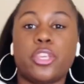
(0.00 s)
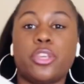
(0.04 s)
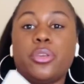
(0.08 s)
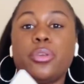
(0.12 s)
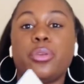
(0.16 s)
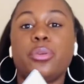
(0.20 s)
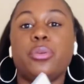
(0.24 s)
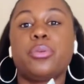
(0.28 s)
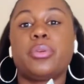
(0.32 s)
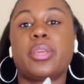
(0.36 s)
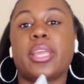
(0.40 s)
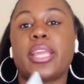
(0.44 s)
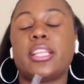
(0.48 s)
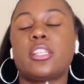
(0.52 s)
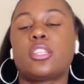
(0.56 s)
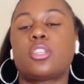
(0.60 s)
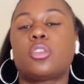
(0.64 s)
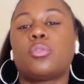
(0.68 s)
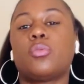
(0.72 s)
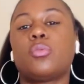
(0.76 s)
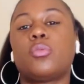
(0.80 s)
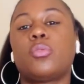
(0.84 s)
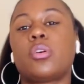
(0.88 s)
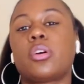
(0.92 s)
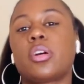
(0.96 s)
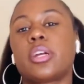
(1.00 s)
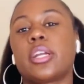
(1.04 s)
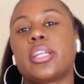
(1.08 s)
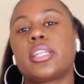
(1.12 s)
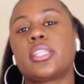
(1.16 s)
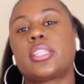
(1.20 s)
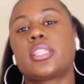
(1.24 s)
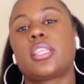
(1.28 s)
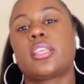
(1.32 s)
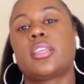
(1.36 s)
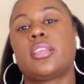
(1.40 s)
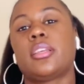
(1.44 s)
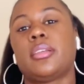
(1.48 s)
you get
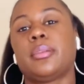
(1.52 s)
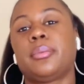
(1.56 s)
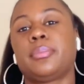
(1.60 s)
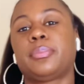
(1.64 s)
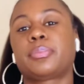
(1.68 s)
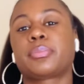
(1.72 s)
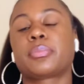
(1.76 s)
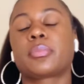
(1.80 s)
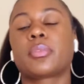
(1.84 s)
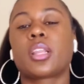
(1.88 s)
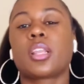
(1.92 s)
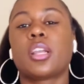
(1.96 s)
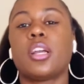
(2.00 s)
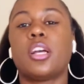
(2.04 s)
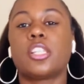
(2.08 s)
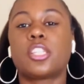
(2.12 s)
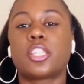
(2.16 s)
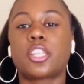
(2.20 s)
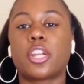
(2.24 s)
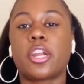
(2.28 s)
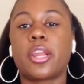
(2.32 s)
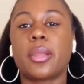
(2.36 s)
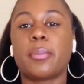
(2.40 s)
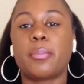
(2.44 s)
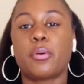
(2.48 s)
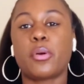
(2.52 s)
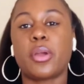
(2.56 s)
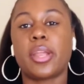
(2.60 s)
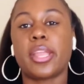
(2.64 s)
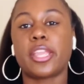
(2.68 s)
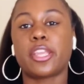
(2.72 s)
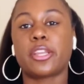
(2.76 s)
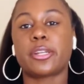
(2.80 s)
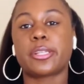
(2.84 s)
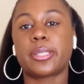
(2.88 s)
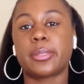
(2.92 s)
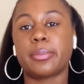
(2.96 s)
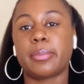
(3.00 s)
towards a certain point in
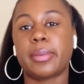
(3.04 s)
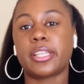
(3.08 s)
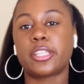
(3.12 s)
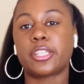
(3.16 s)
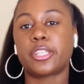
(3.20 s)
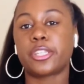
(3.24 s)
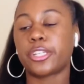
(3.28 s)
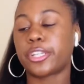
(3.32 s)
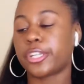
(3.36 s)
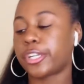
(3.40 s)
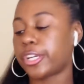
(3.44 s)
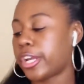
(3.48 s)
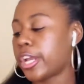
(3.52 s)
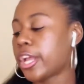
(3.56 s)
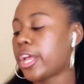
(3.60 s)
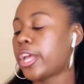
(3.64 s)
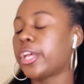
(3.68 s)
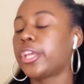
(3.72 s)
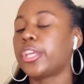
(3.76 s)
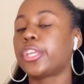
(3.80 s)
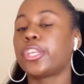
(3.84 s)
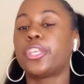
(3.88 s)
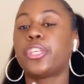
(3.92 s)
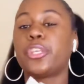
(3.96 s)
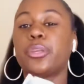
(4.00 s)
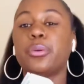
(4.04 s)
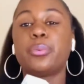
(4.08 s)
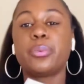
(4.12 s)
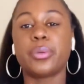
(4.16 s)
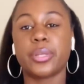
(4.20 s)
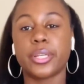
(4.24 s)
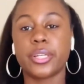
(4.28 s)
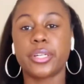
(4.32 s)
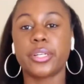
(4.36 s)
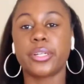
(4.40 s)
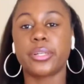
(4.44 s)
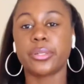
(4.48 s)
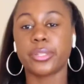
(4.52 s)
your semester, you
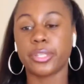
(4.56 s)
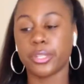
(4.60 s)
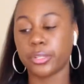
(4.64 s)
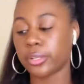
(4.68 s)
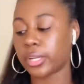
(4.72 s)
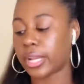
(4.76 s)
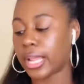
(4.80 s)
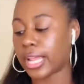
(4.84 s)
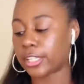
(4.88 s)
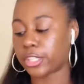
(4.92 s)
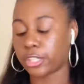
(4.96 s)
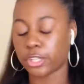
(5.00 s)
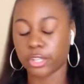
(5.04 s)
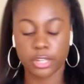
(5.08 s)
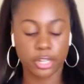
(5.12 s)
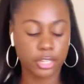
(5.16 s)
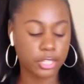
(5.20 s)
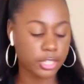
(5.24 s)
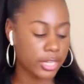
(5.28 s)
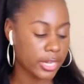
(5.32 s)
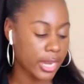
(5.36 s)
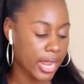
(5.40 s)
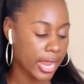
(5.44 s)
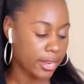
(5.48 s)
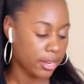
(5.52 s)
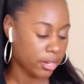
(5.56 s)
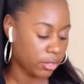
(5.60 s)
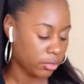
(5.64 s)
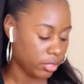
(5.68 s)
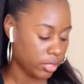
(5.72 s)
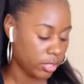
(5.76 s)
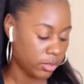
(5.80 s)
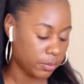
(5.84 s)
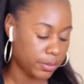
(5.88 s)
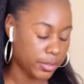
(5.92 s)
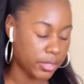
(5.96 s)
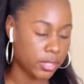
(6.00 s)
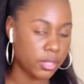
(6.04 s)
will utilize your nursing
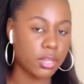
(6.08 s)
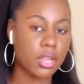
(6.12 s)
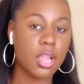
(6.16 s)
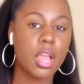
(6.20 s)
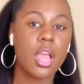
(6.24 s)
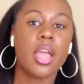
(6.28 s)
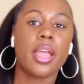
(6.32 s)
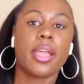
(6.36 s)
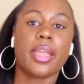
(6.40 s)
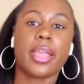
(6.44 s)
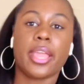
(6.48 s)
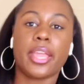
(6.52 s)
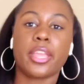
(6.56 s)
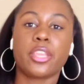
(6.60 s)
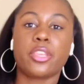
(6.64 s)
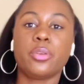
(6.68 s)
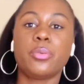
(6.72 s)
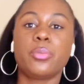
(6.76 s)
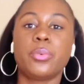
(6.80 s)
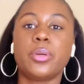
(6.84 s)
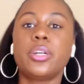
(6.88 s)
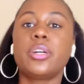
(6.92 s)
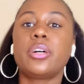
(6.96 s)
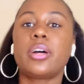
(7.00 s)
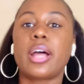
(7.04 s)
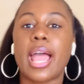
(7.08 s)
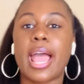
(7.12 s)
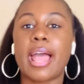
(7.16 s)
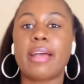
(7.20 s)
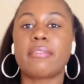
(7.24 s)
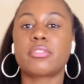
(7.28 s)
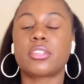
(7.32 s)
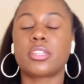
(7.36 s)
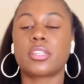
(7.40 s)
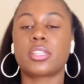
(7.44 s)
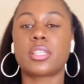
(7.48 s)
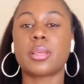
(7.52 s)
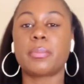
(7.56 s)
diagnosis book, and you will
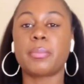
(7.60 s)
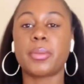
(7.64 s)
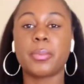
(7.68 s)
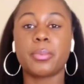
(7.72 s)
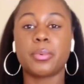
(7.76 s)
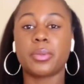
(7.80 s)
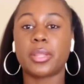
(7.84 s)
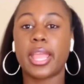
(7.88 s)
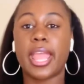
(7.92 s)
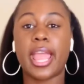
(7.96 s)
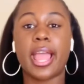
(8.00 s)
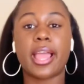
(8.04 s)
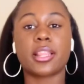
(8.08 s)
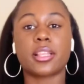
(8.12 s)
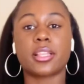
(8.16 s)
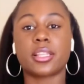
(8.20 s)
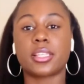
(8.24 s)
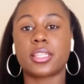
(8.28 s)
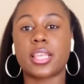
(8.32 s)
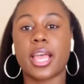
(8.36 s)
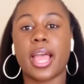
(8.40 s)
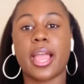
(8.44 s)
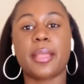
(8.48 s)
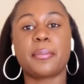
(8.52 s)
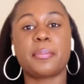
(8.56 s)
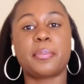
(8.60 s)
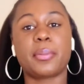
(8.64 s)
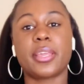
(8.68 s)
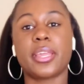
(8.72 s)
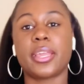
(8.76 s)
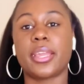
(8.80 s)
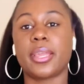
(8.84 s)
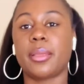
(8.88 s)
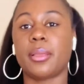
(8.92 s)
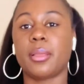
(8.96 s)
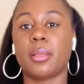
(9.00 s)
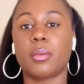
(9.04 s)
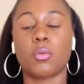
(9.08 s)
have to, some people, they have to type
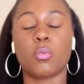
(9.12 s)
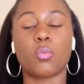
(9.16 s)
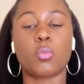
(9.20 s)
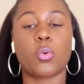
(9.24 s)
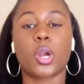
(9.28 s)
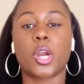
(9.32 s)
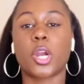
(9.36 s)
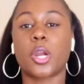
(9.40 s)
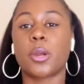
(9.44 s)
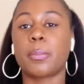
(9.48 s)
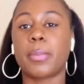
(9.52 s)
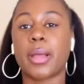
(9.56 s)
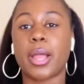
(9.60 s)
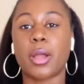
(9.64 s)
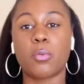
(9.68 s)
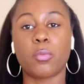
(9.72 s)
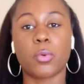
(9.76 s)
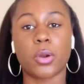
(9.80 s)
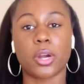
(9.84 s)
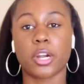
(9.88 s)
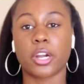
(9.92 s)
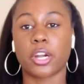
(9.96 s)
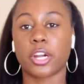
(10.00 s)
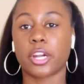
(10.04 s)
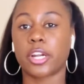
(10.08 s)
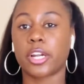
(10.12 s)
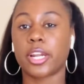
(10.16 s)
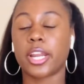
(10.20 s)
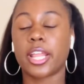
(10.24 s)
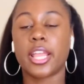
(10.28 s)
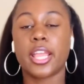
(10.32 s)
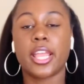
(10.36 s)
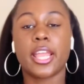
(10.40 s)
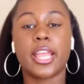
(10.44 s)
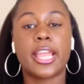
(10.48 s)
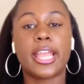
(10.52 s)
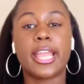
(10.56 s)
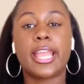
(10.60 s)
in word by word
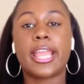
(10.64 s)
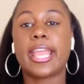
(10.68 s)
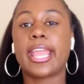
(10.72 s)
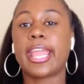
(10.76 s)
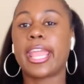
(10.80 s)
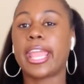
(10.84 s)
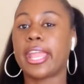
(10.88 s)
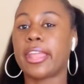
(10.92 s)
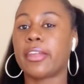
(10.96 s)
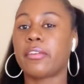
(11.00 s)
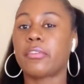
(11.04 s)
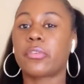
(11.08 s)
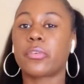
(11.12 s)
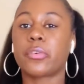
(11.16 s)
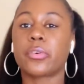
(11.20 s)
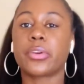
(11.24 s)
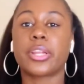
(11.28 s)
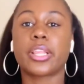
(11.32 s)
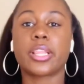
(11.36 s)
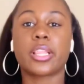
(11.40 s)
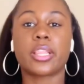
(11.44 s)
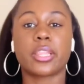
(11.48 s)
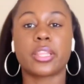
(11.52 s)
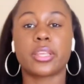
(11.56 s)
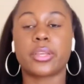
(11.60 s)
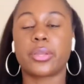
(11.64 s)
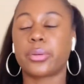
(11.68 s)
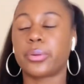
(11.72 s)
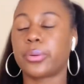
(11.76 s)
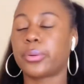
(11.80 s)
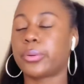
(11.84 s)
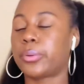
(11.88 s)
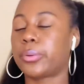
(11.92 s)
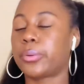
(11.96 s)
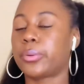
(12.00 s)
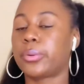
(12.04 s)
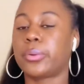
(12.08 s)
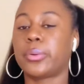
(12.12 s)
every
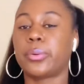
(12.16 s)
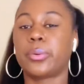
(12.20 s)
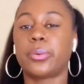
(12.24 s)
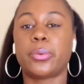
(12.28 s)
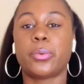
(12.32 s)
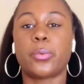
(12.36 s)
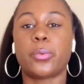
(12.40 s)
little